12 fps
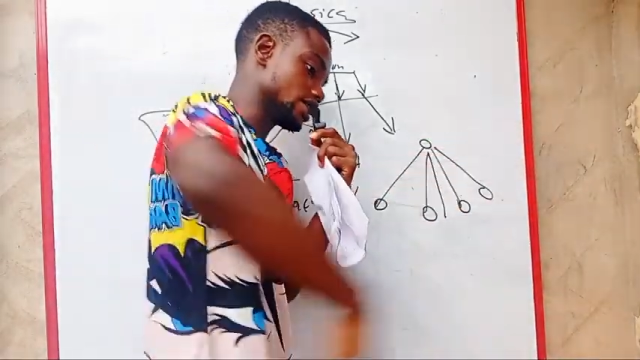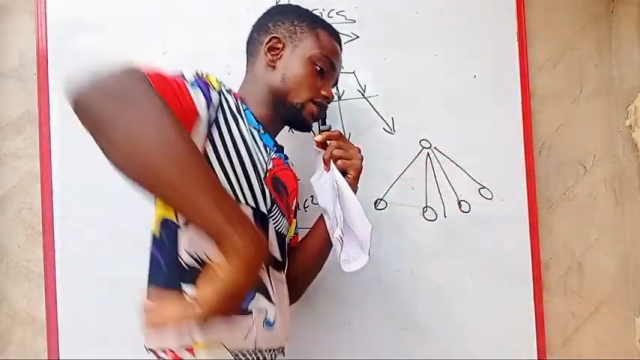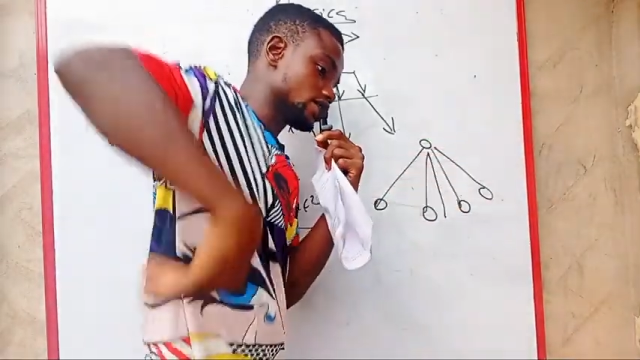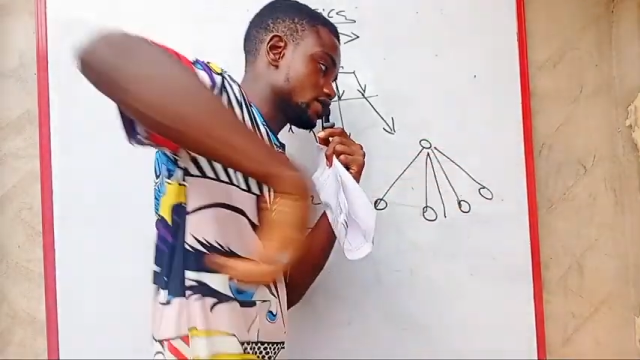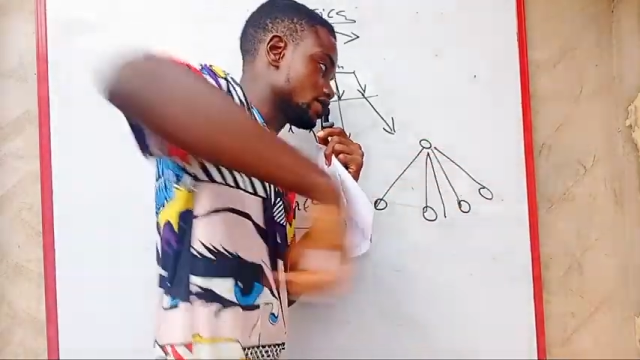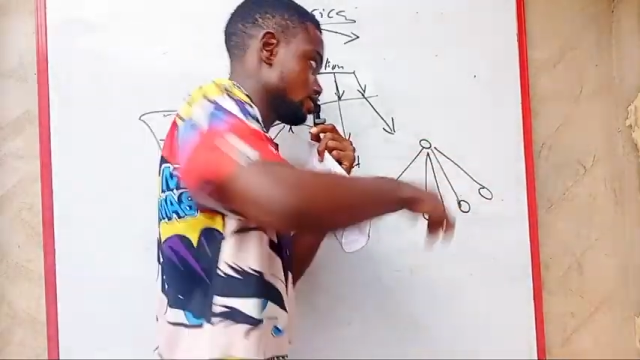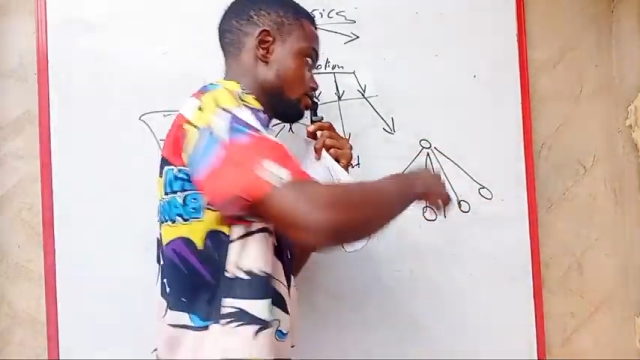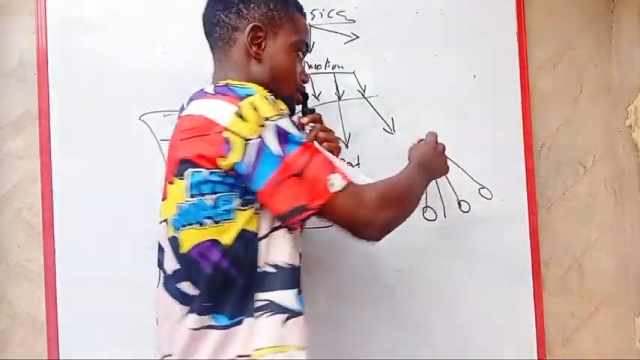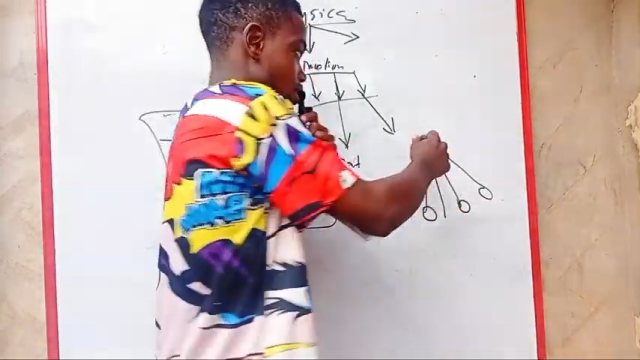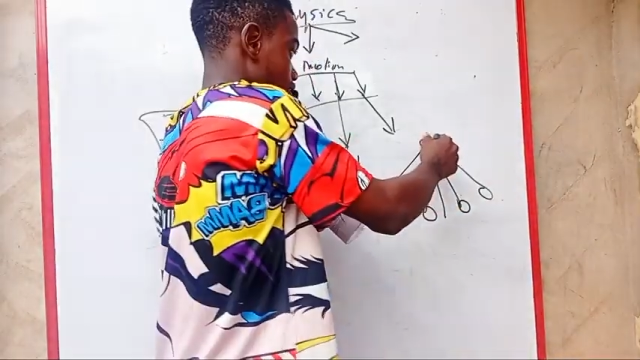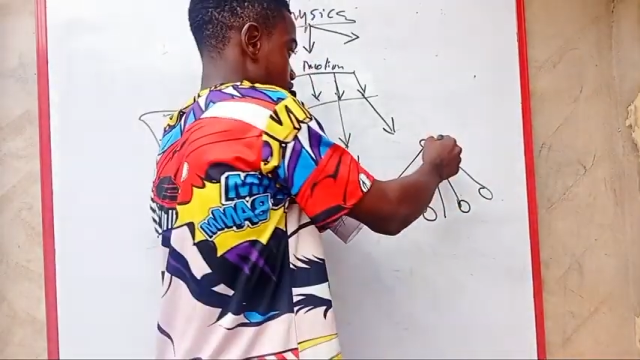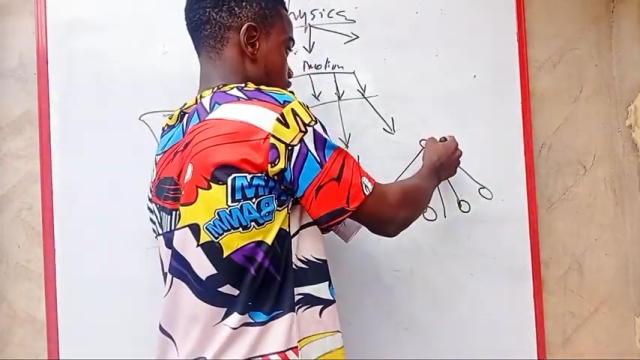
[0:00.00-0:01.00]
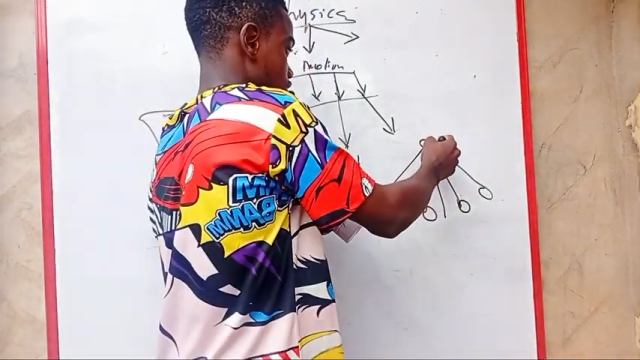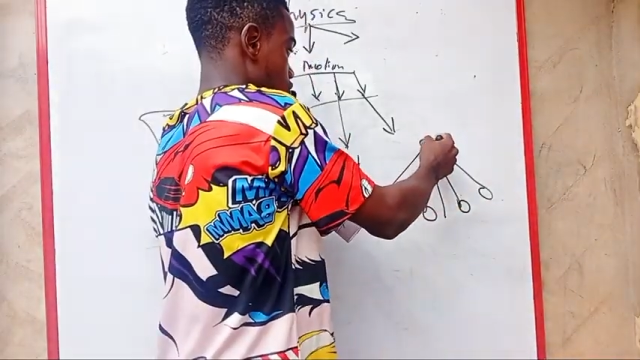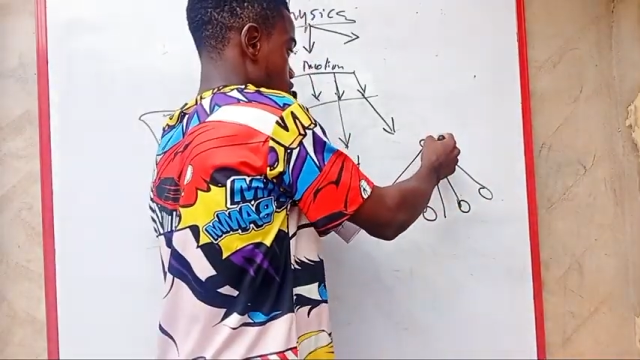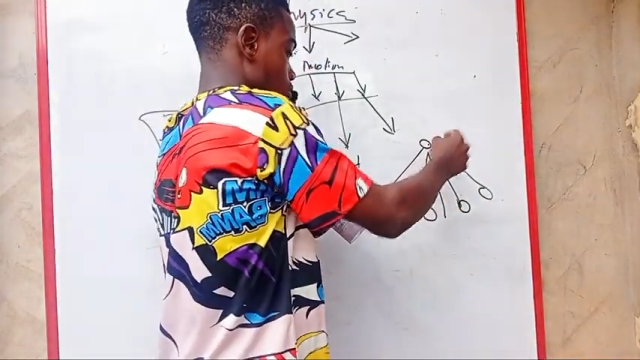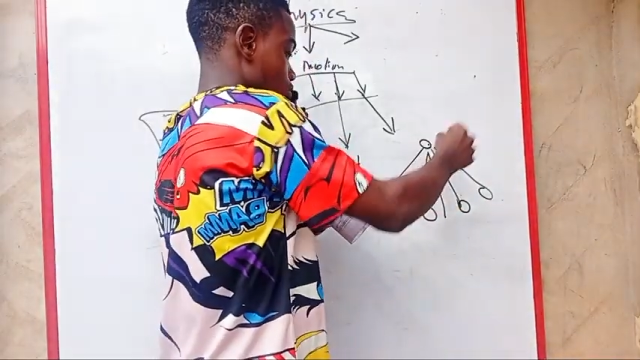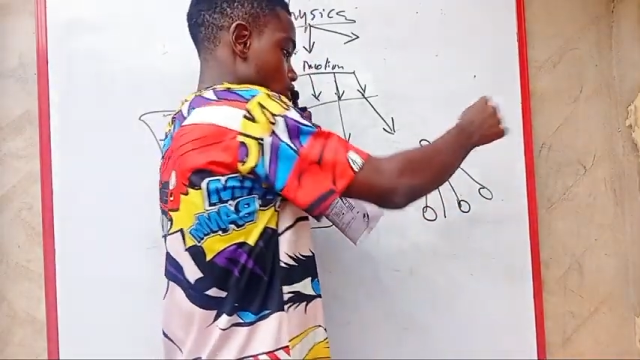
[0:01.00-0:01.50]
like this, know that this is
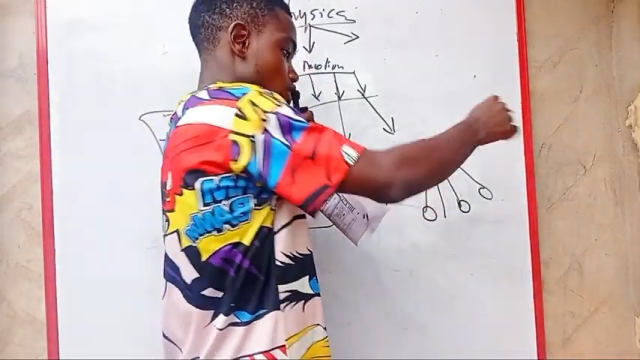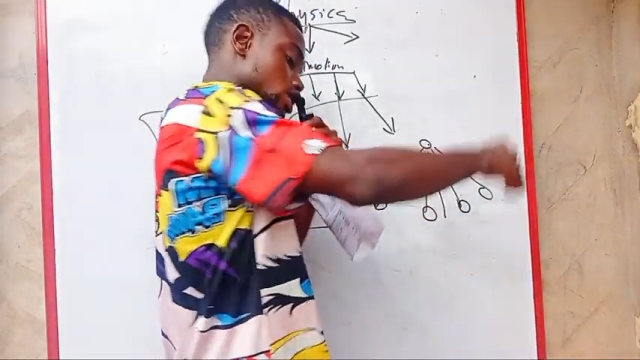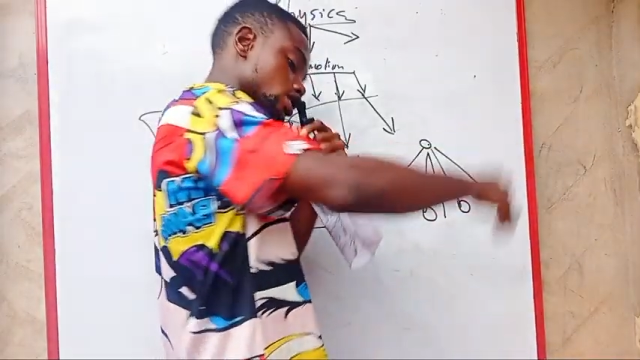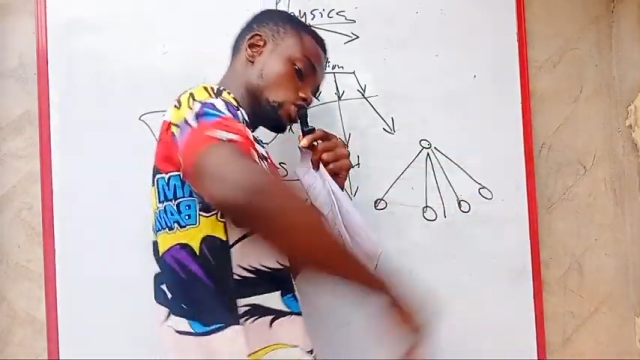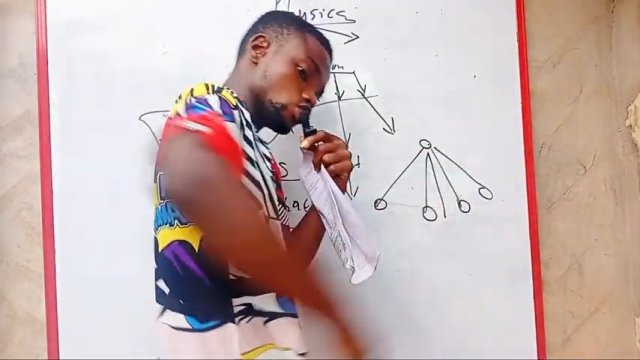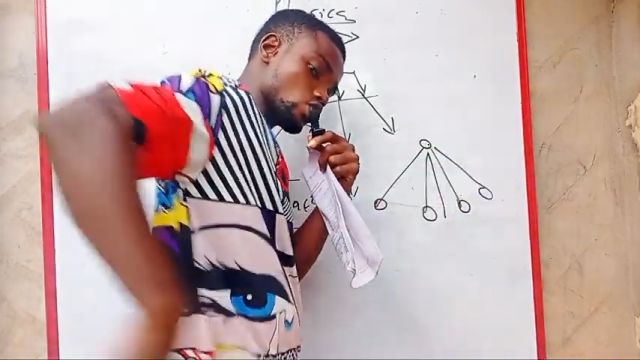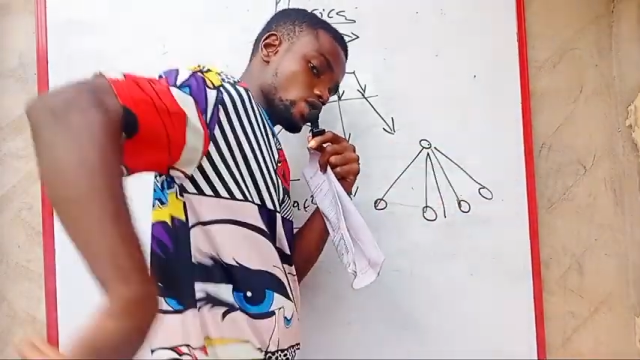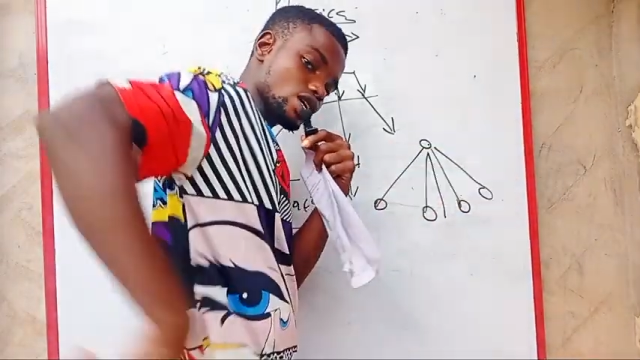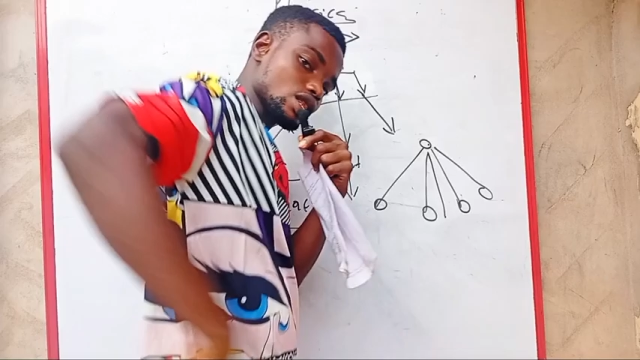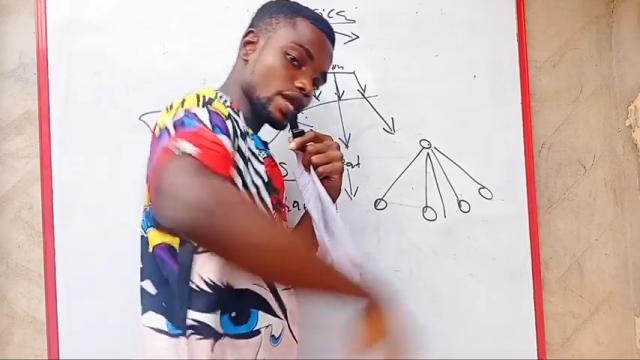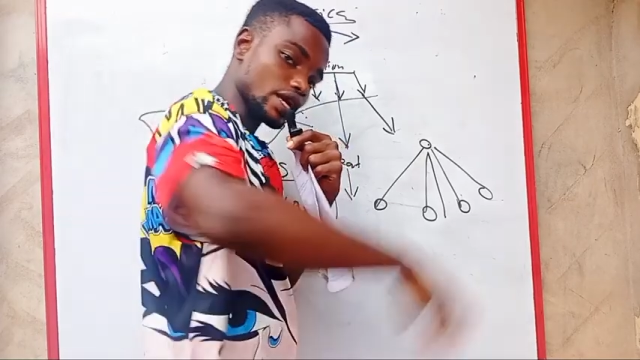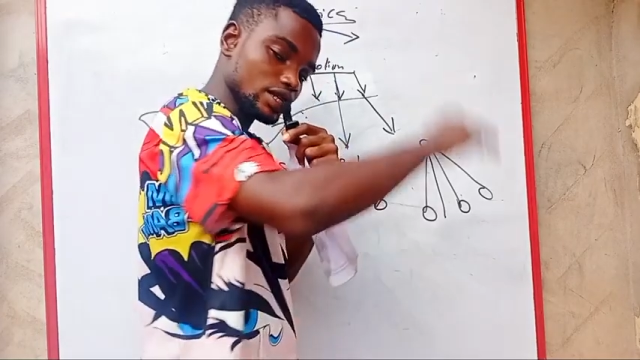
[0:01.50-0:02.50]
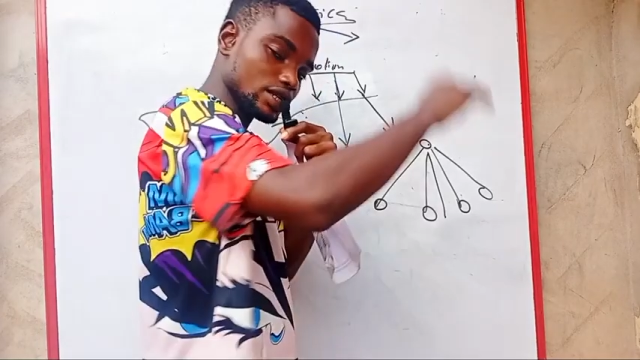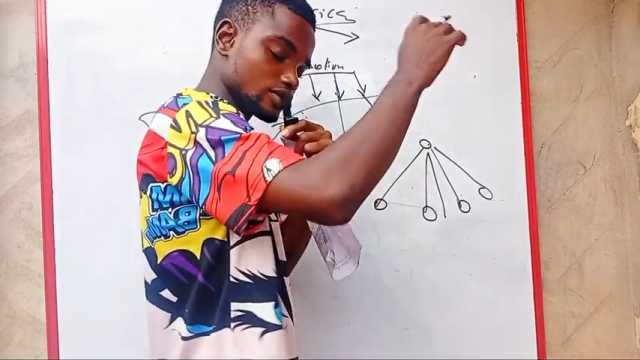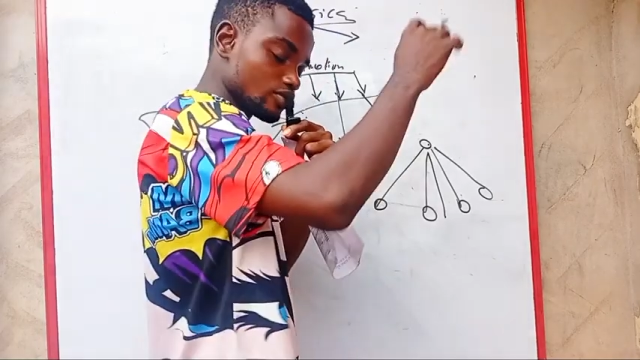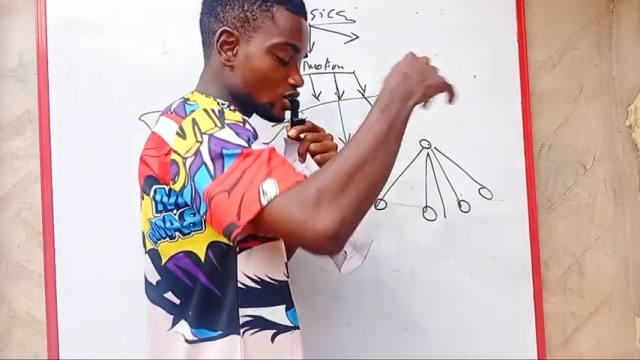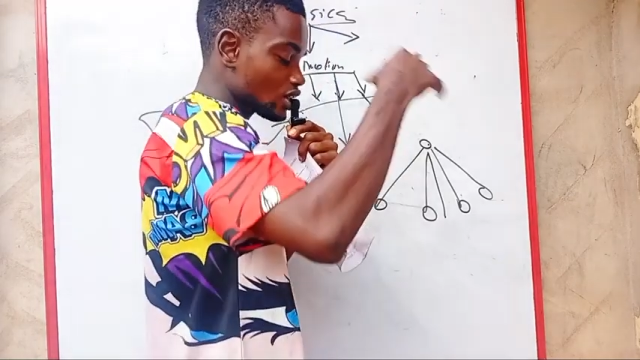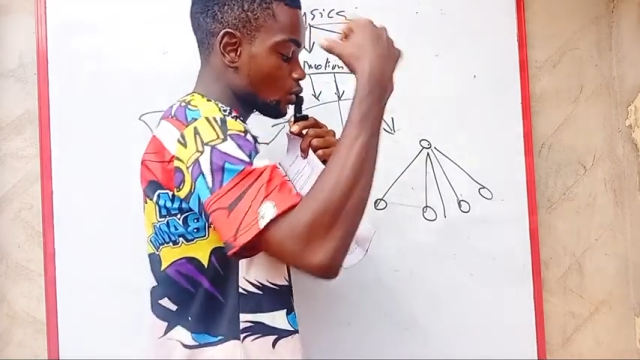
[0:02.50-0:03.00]
a rope. It's swinging like this.